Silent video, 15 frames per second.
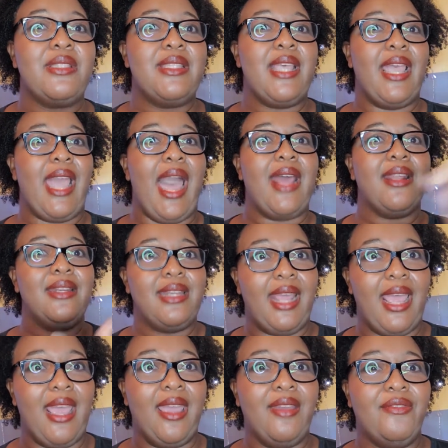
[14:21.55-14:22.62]
take out a
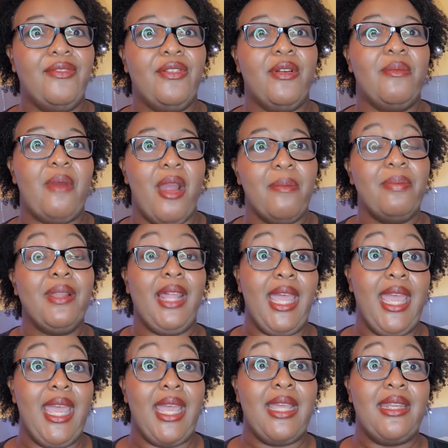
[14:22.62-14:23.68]
day from our
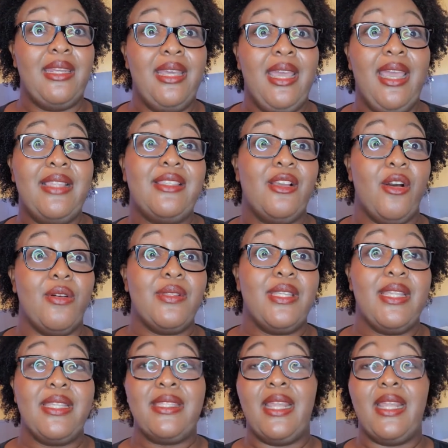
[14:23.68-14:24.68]
plan to go and see this.